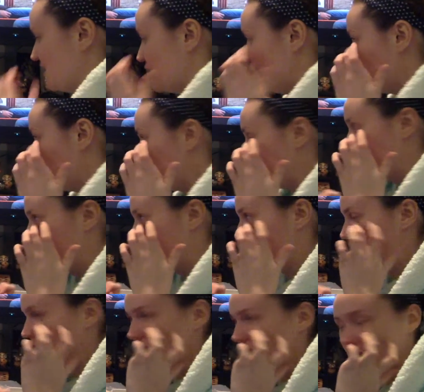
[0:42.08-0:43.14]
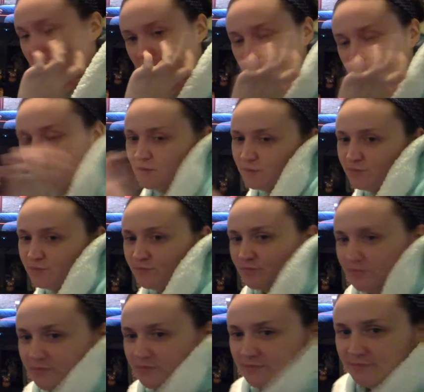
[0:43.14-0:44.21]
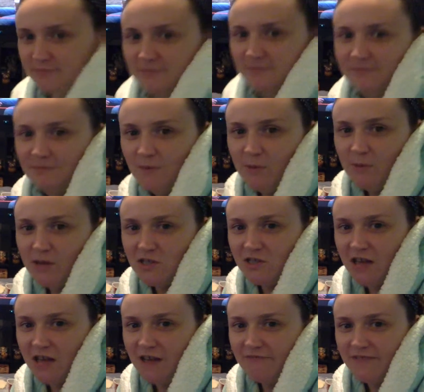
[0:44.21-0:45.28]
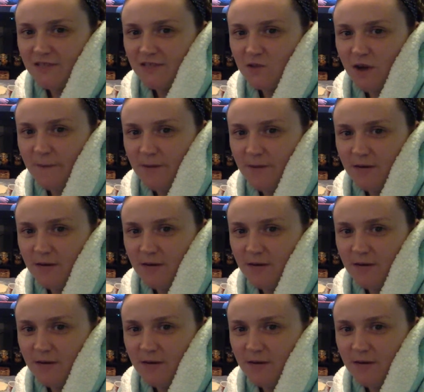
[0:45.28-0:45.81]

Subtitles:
too sweet, Chip. We watch a lot of Fixer Upper.